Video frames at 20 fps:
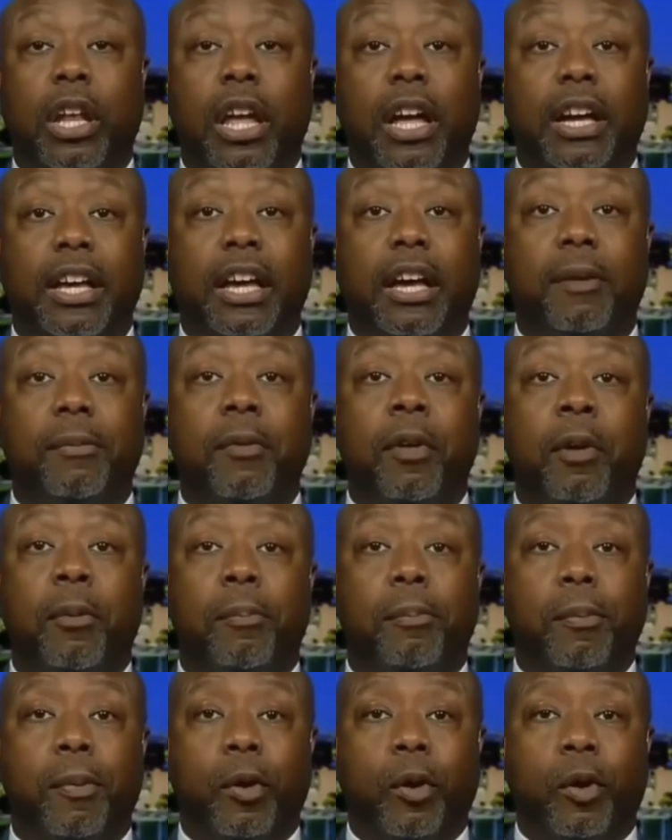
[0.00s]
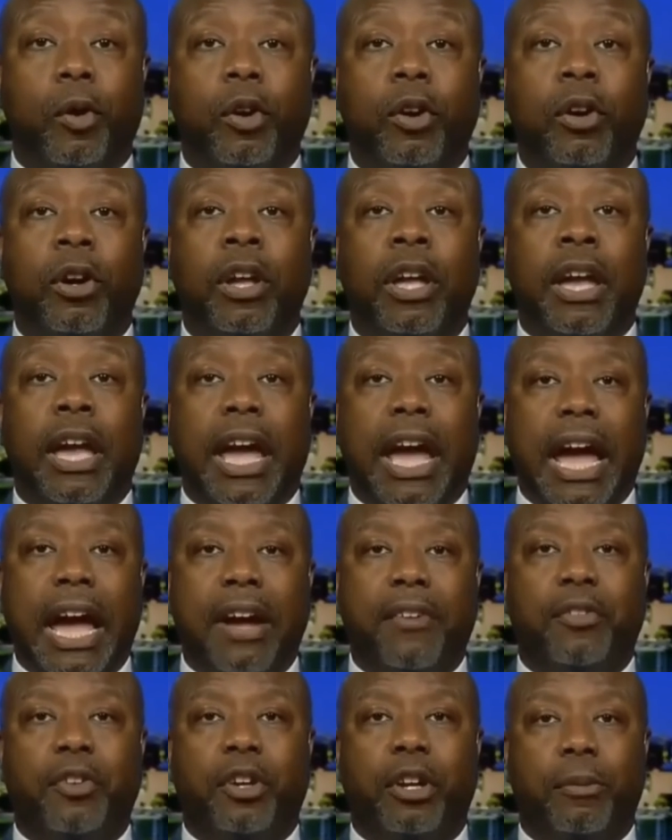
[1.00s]
lock up more
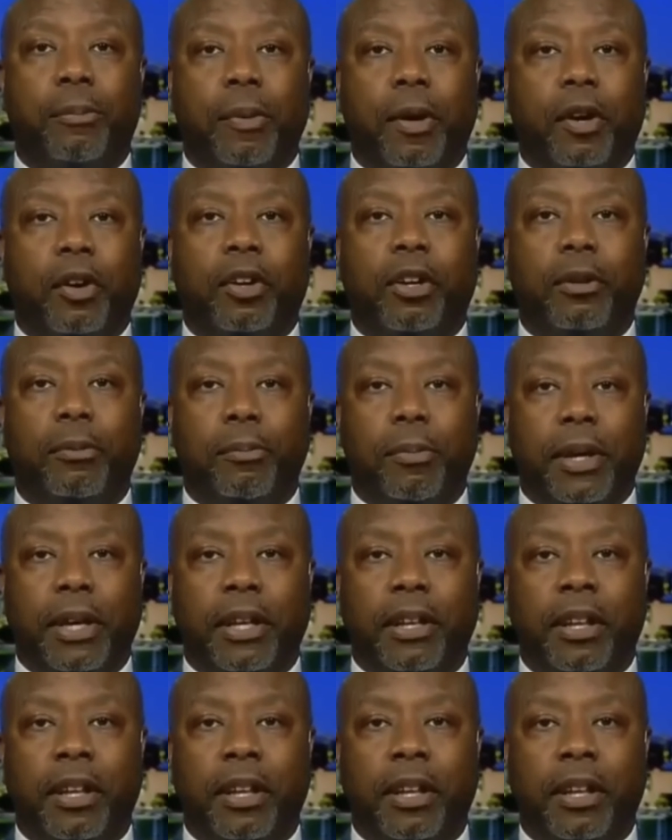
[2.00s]
African-American